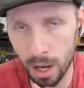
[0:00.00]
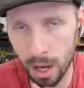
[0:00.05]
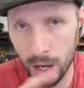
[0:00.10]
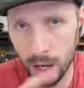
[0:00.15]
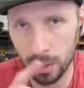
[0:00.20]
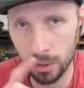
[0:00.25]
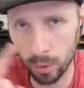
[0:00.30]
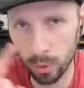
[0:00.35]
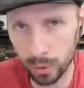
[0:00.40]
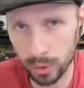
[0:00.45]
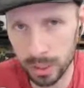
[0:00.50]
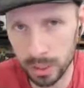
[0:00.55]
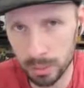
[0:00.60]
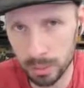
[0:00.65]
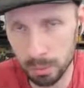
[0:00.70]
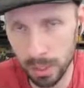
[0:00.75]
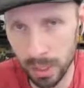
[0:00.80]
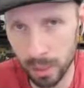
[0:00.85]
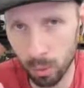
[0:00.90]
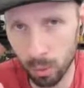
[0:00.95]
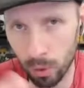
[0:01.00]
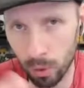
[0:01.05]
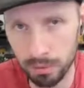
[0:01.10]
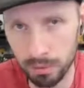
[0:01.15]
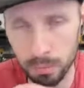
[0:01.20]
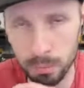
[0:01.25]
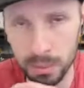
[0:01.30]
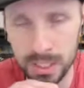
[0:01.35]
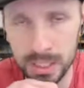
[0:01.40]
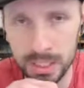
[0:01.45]
You only get to play one of
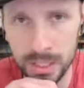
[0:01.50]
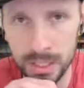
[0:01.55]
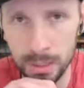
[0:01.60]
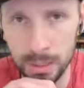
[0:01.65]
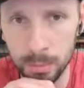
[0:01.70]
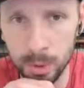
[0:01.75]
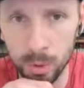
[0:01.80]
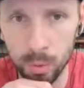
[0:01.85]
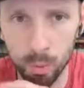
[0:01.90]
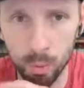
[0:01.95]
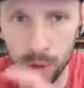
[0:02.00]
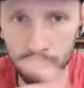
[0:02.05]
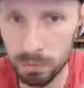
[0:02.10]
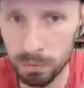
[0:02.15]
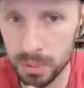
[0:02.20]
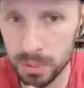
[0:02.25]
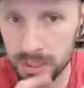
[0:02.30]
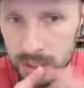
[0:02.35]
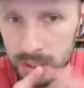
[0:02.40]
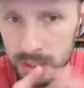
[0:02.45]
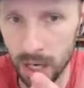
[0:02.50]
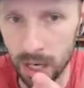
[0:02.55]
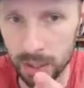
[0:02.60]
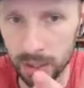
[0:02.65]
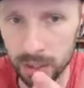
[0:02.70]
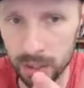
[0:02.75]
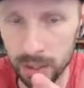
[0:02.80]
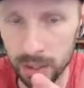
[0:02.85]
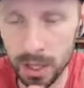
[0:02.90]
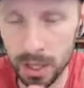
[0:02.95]
them in the demo. One of them is
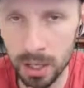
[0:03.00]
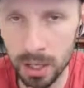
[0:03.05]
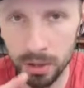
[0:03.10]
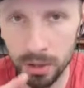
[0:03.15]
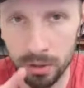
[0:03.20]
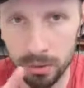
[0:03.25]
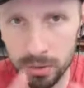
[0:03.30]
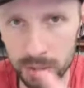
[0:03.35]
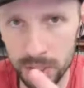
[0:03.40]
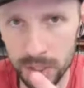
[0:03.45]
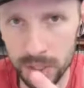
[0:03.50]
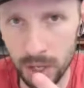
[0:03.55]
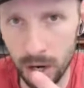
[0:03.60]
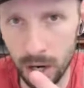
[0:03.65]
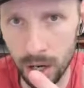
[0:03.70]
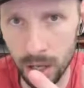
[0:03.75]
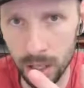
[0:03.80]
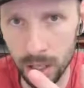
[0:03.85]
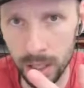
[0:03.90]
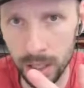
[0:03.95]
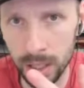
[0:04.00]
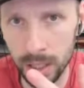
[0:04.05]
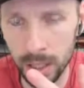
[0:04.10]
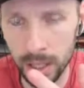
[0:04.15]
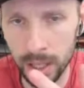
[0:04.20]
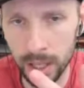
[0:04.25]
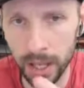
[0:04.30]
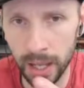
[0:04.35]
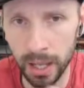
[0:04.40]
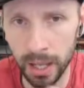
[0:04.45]
Connor, the other is Kara,
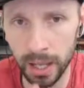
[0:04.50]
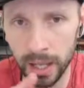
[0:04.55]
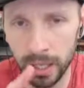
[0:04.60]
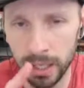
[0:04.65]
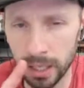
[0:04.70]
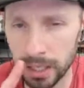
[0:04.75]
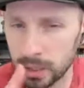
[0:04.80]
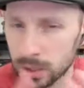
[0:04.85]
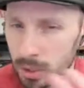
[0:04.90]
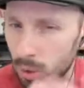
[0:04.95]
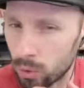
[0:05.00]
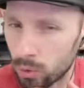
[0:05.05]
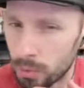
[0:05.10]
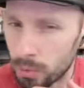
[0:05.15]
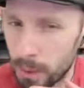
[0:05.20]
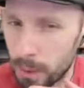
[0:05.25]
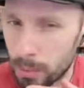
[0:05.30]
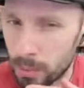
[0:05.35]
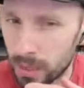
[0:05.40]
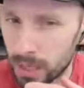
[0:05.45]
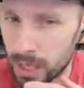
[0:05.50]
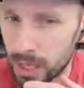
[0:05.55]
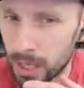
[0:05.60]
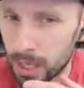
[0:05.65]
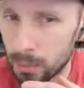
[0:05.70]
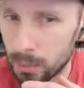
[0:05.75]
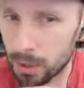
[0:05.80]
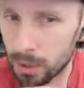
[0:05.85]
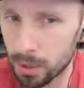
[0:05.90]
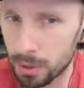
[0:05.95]
and I don't remember the
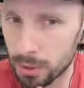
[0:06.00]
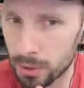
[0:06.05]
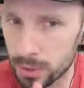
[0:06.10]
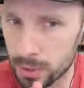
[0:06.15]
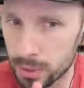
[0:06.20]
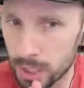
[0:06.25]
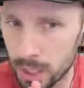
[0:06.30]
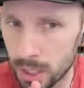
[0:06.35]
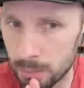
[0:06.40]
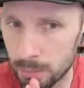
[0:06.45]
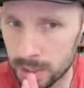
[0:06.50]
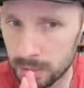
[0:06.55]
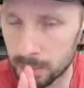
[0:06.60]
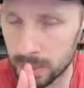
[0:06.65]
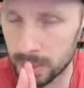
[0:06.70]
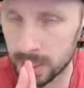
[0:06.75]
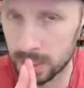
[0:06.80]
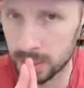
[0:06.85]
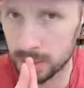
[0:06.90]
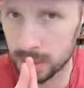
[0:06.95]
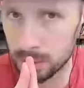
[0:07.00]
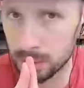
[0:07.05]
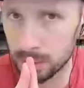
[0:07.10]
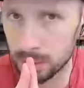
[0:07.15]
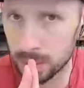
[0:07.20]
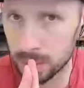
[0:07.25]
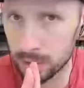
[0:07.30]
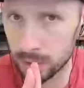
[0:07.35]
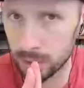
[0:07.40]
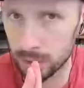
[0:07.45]
name of the third gentleman because he was
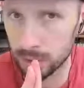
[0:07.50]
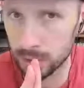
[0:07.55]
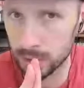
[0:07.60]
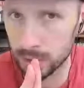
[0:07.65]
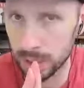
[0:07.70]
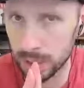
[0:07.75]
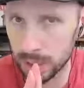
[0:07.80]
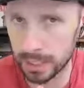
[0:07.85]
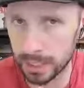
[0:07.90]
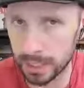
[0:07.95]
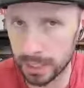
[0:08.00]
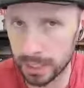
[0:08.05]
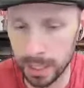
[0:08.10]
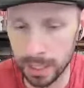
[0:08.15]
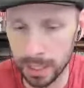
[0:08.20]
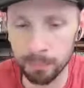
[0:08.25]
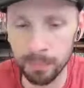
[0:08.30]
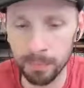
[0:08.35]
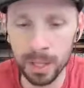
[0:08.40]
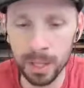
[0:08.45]
introduced late in the game.